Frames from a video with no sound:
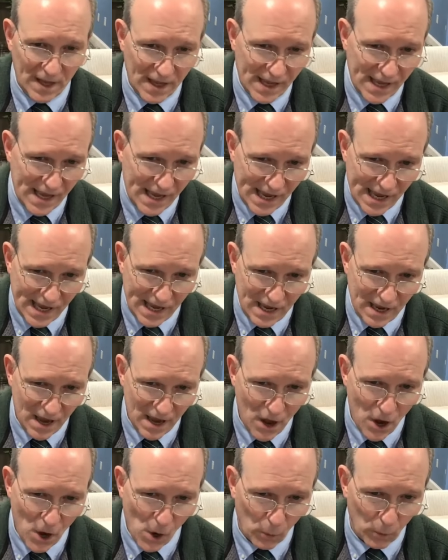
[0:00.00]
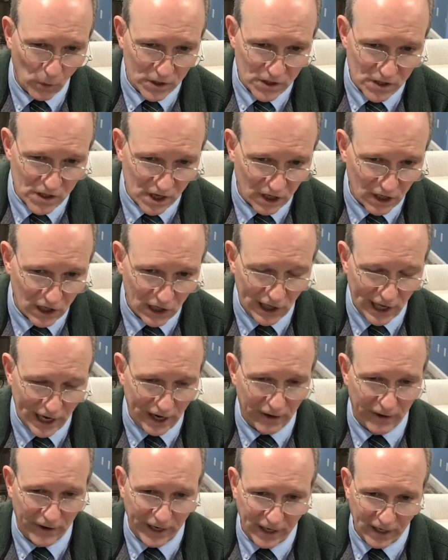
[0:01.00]
he was
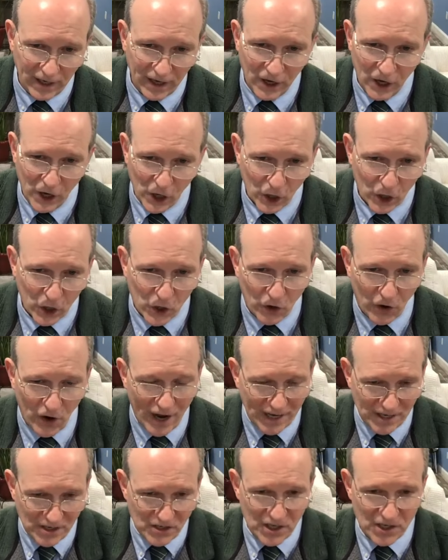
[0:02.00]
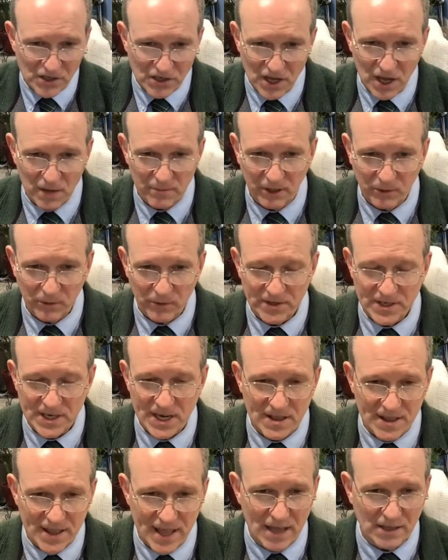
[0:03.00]
declaring Christ is coming with
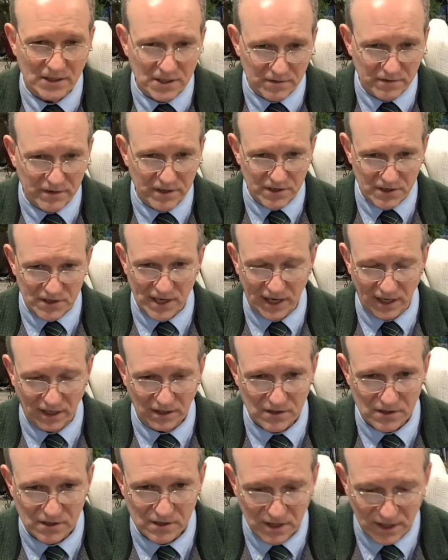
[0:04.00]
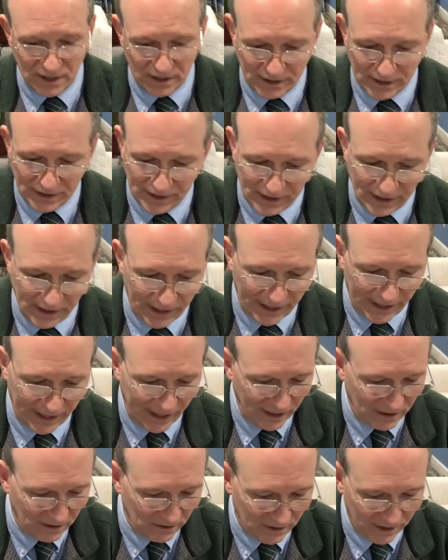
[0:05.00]
10,000 of his saints.
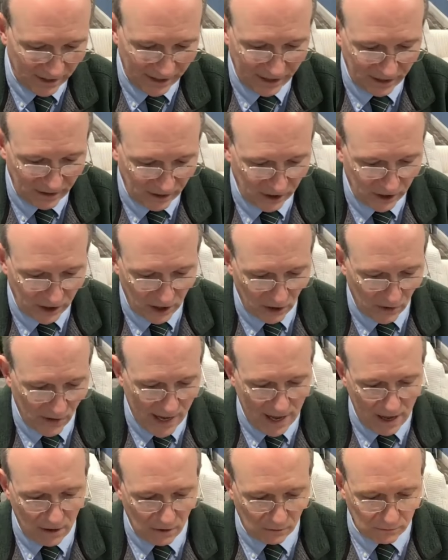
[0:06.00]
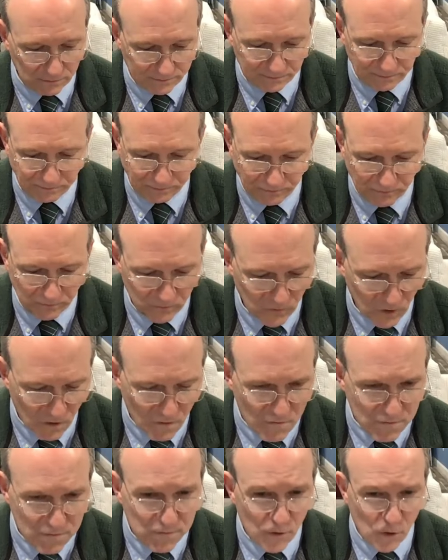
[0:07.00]
And you know, how
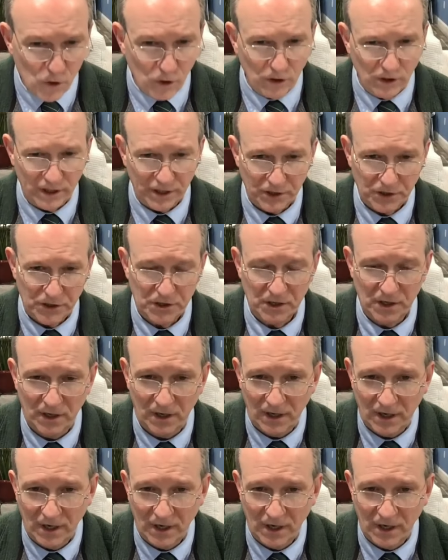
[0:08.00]
foolish